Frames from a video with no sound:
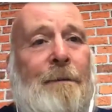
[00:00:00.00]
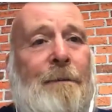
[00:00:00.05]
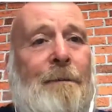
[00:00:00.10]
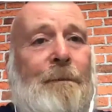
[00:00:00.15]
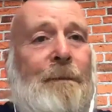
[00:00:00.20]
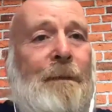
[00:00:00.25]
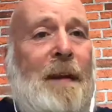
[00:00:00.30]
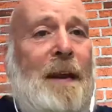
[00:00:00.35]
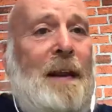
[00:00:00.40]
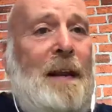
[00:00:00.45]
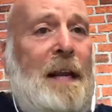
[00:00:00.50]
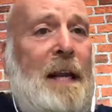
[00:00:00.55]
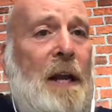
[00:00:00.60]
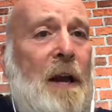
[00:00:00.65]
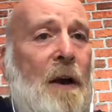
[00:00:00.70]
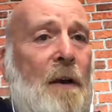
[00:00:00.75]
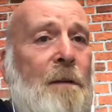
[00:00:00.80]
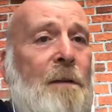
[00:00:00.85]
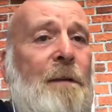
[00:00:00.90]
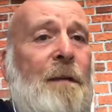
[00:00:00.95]

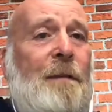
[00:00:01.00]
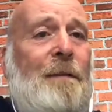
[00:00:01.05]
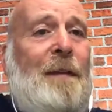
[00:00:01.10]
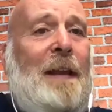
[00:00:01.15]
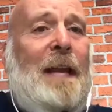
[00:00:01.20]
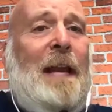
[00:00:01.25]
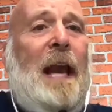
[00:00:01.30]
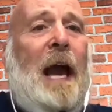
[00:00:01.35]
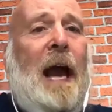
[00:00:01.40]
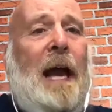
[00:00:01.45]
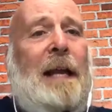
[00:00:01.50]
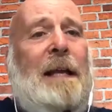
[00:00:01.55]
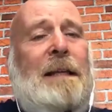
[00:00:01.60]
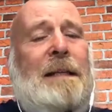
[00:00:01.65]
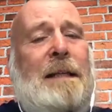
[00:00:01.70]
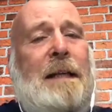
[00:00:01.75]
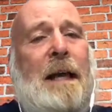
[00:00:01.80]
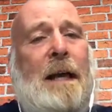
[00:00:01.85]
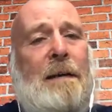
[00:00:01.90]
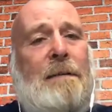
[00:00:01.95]
video 58
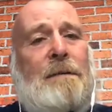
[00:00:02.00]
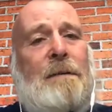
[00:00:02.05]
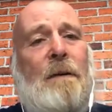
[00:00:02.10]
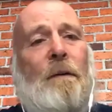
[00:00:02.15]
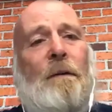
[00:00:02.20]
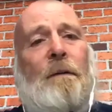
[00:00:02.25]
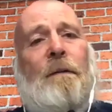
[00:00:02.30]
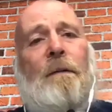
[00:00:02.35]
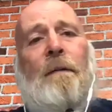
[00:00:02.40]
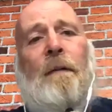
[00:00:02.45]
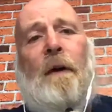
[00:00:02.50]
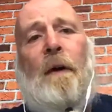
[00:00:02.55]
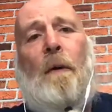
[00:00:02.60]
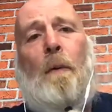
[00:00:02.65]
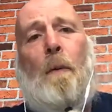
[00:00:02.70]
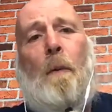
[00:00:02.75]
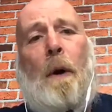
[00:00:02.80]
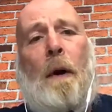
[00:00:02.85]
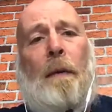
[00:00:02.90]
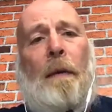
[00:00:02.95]
out of the
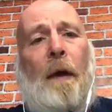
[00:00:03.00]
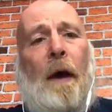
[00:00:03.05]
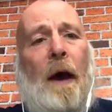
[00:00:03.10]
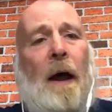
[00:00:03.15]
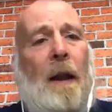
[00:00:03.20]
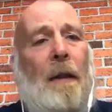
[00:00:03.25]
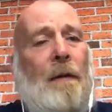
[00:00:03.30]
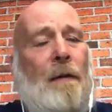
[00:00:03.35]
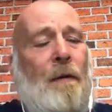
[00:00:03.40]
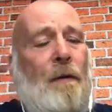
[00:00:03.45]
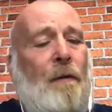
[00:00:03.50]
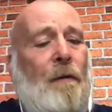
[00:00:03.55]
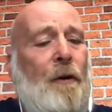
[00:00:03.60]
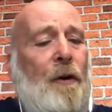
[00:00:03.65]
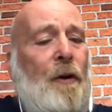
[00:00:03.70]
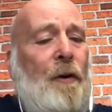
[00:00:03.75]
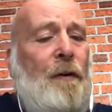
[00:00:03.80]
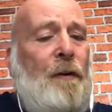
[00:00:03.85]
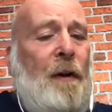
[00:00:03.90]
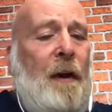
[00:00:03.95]

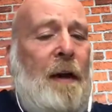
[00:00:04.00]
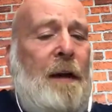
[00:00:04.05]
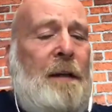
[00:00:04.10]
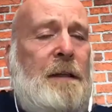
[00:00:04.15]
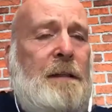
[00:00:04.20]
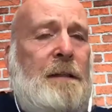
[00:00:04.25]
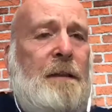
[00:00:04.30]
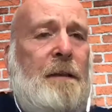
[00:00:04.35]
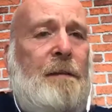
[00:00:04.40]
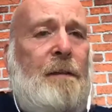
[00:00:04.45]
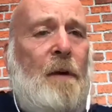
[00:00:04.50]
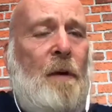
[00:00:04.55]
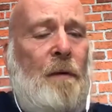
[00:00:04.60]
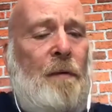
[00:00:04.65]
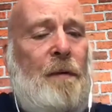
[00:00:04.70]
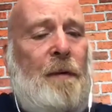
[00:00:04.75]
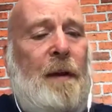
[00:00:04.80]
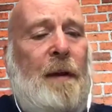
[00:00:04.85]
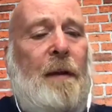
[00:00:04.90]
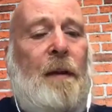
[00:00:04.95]
100 days of
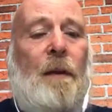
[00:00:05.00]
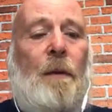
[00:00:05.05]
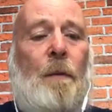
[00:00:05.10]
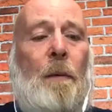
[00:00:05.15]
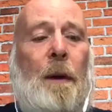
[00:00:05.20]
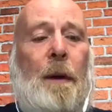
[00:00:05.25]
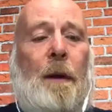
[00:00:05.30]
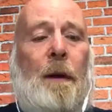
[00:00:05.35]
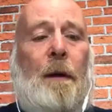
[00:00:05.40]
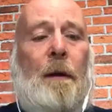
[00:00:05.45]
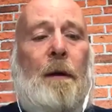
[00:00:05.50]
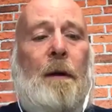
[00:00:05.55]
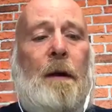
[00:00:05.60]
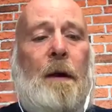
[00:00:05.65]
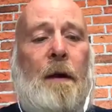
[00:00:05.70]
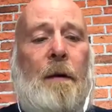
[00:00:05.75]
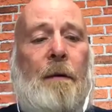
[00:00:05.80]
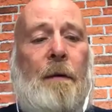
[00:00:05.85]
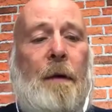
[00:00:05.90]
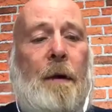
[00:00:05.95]
content that we are
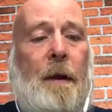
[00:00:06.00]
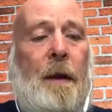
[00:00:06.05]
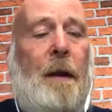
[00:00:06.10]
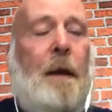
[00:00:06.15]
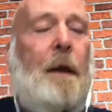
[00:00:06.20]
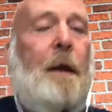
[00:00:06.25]
currently